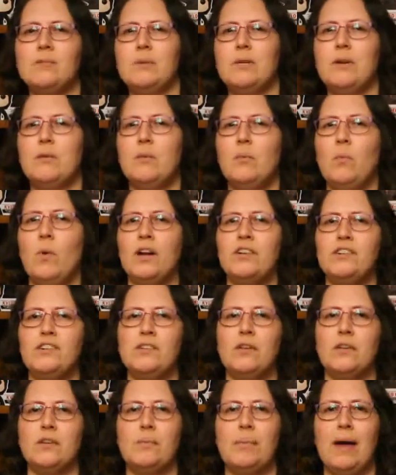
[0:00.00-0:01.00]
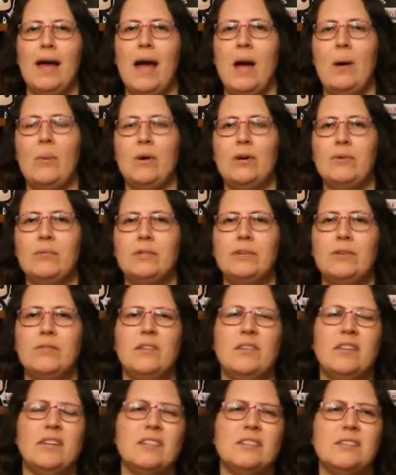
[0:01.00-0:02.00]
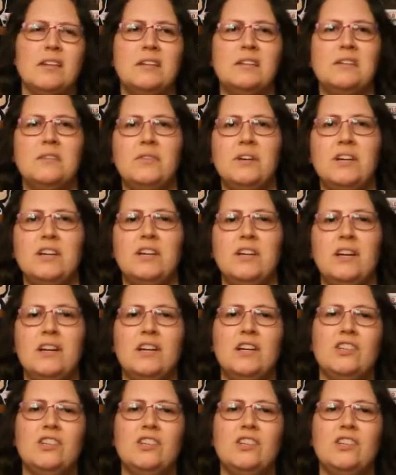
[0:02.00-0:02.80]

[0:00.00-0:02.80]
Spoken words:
We don't know why she's got the power, we don't know the extent of it.